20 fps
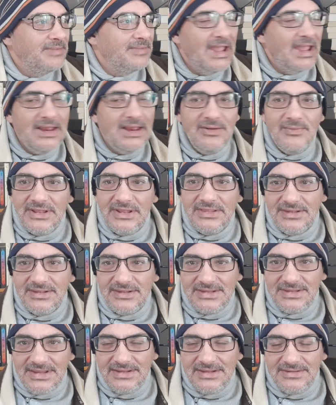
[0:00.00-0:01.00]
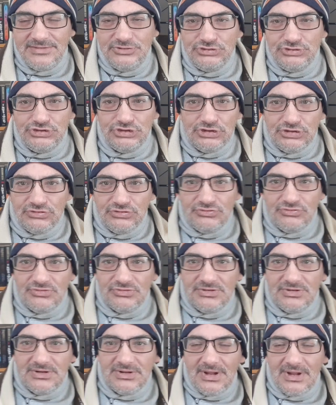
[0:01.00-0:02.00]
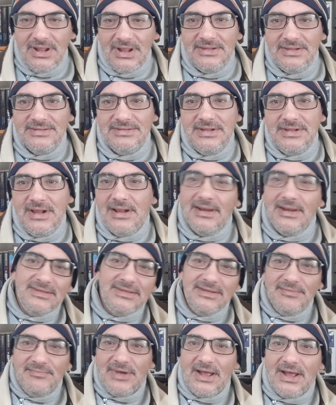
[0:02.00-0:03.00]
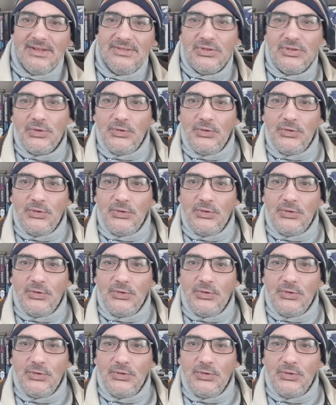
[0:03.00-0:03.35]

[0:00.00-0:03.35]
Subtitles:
Anyway, this is June. It's glitter month.